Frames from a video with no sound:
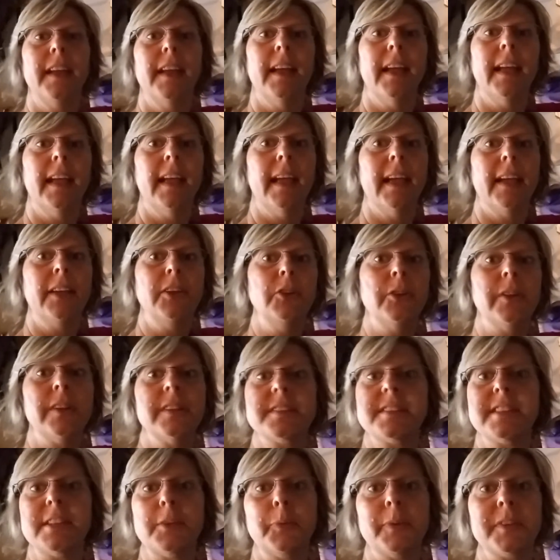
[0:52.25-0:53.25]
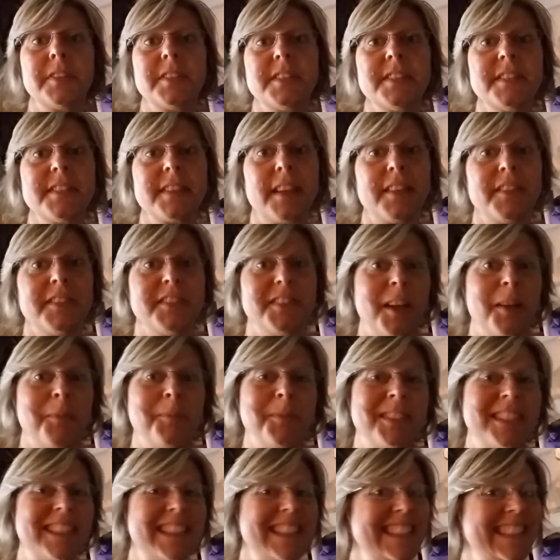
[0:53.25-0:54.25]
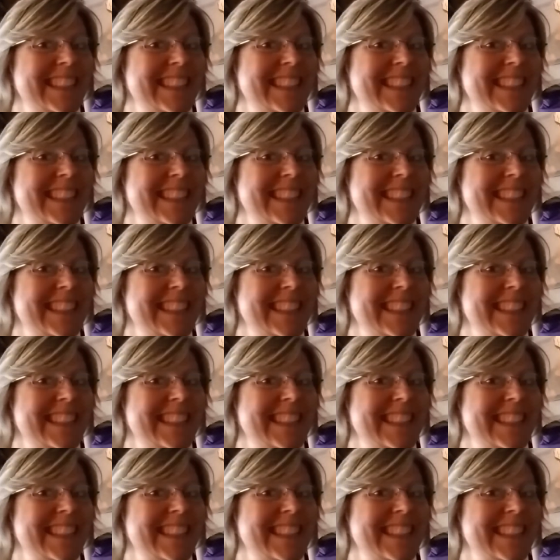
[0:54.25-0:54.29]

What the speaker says: and you can see what's inside the tubs.